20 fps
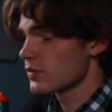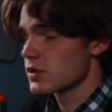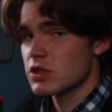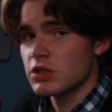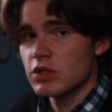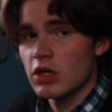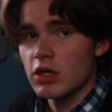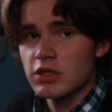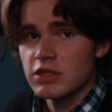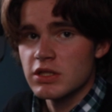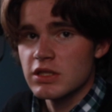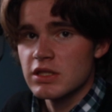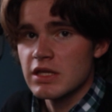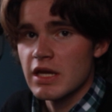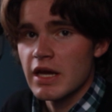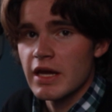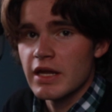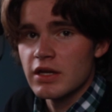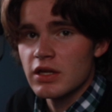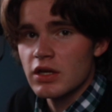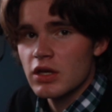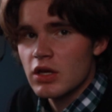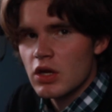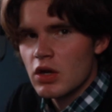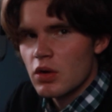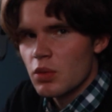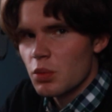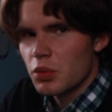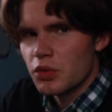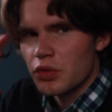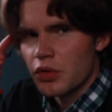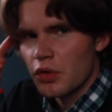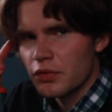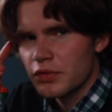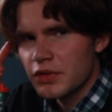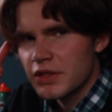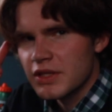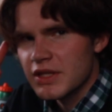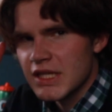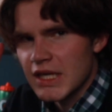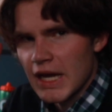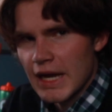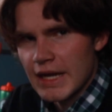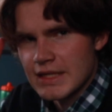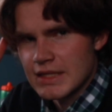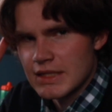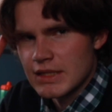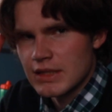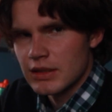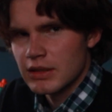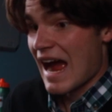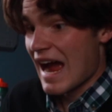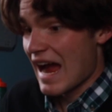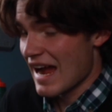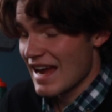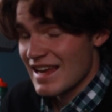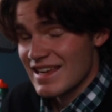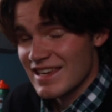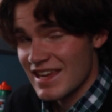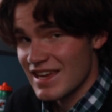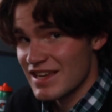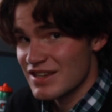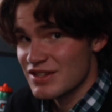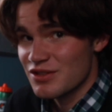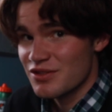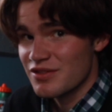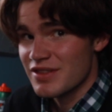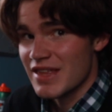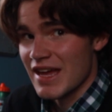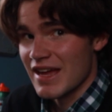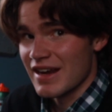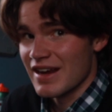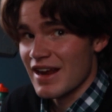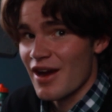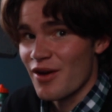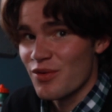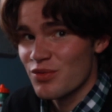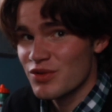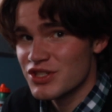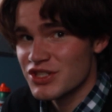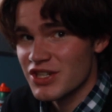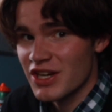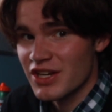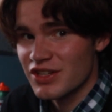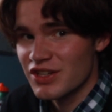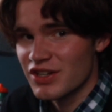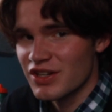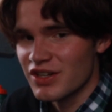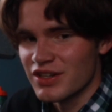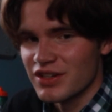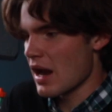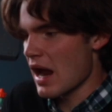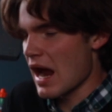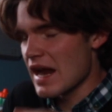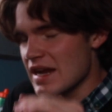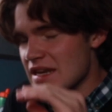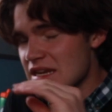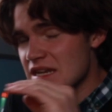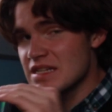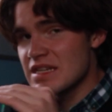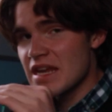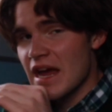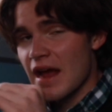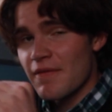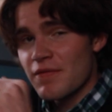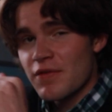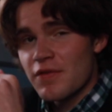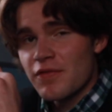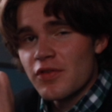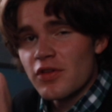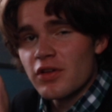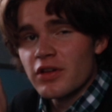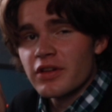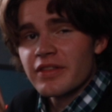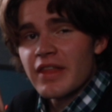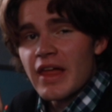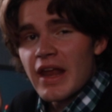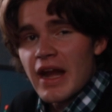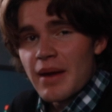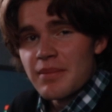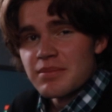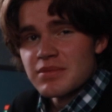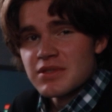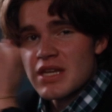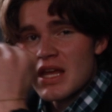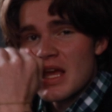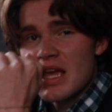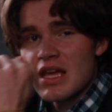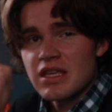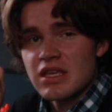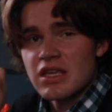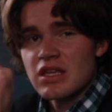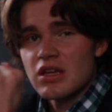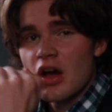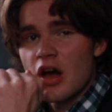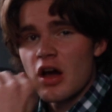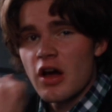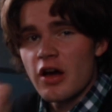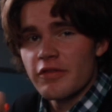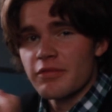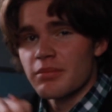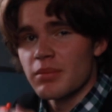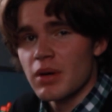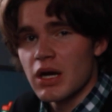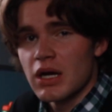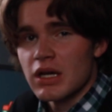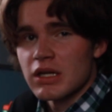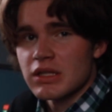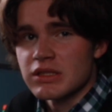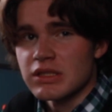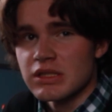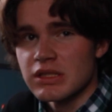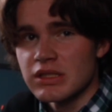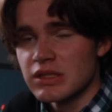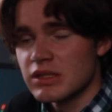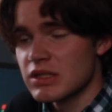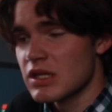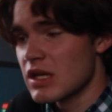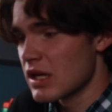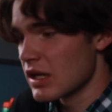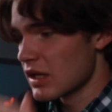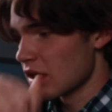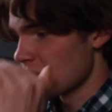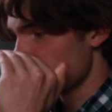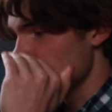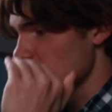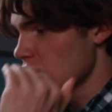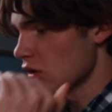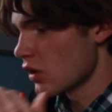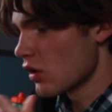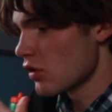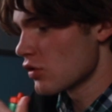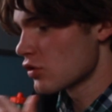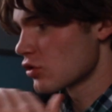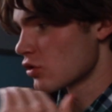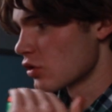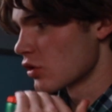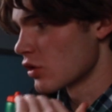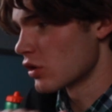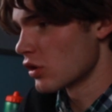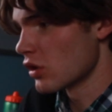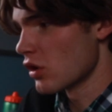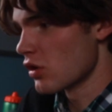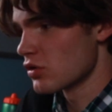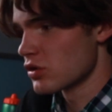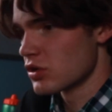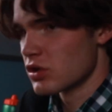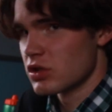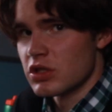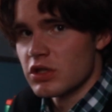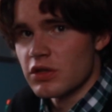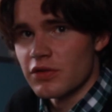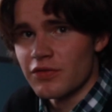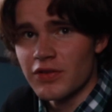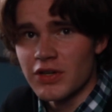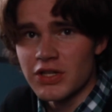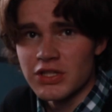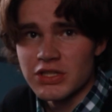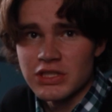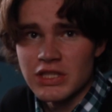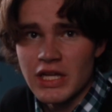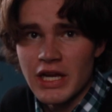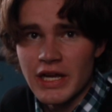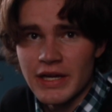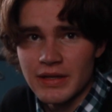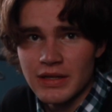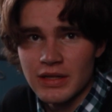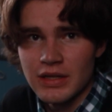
the start to the end with only the idea. I can't do that. I wish I could. I need to have the feeling that I'm taking off boxes, getting closer and closer to the finish line.